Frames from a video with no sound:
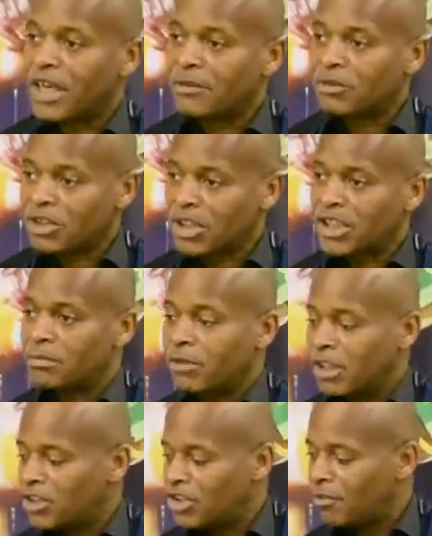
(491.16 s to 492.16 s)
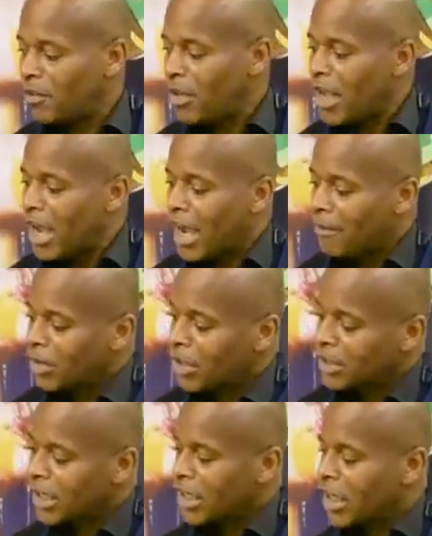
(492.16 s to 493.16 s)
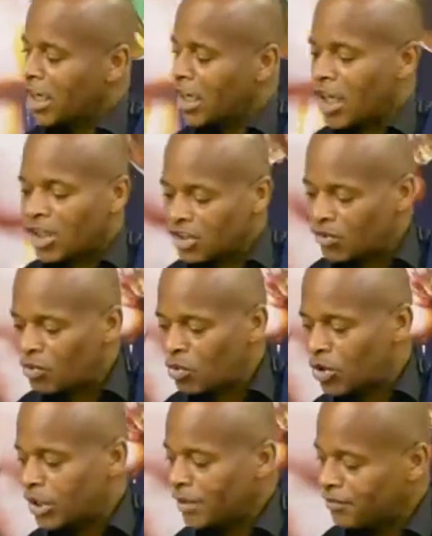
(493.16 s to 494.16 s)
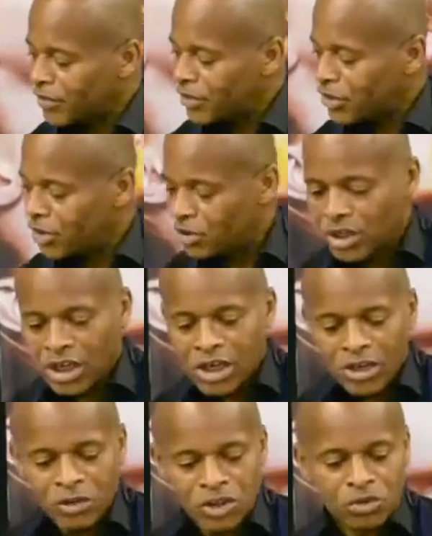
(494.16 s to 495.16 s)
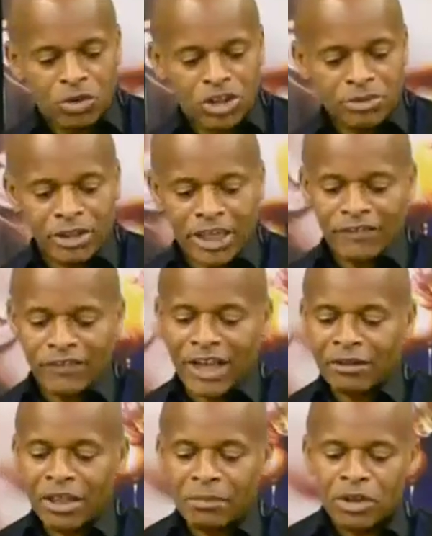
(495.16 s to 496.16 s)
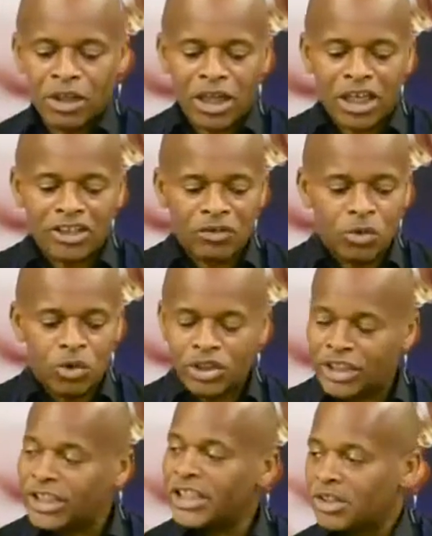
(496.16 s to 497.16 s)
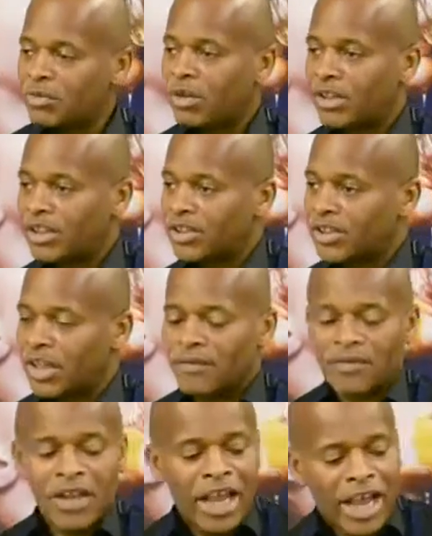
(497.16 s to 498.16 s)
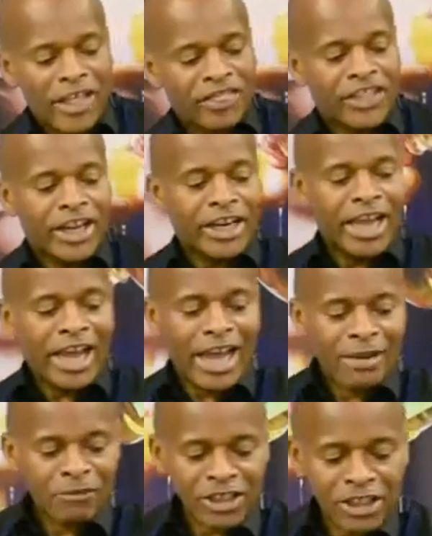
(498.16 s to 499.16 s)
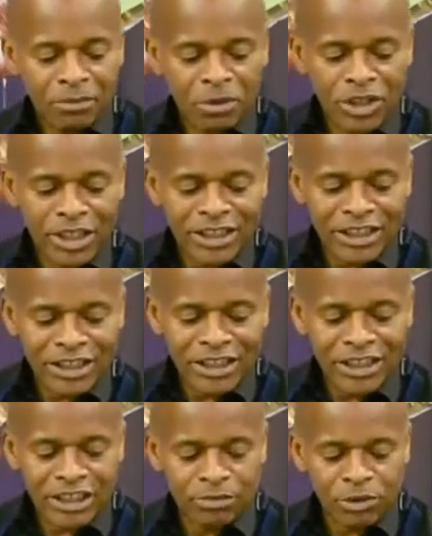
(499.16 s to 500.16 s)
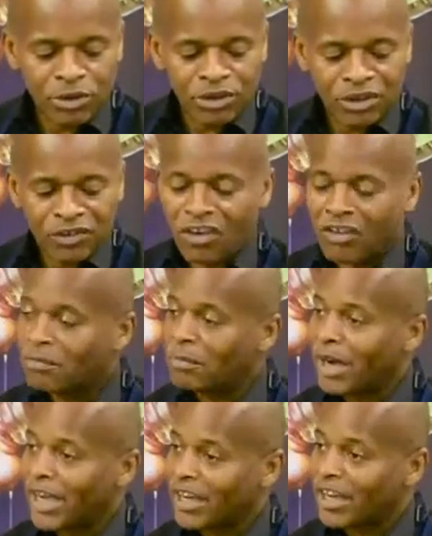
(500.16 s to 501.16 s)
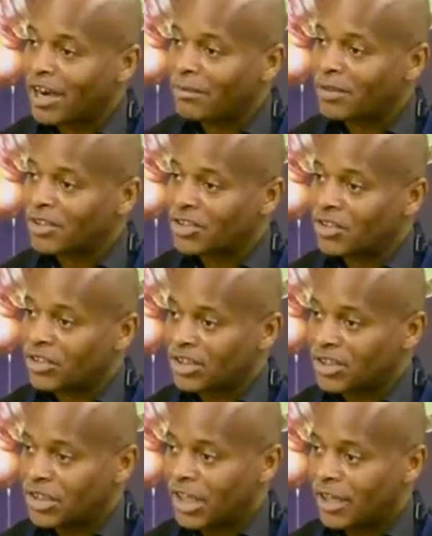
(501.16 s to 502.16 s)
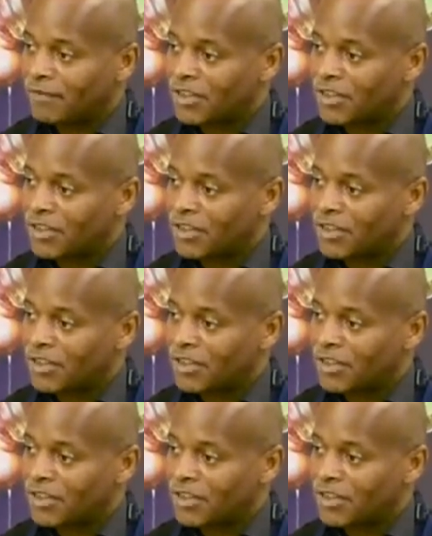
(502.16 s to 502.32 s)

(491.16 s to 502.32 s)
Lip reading: I'm just going to explain to you. I'm going to take a glass of water. So just watch me carefully. I'm going to put a glass of water in each one of these. And then I'm going to put a teaspoon of bicarbonate soda. See here?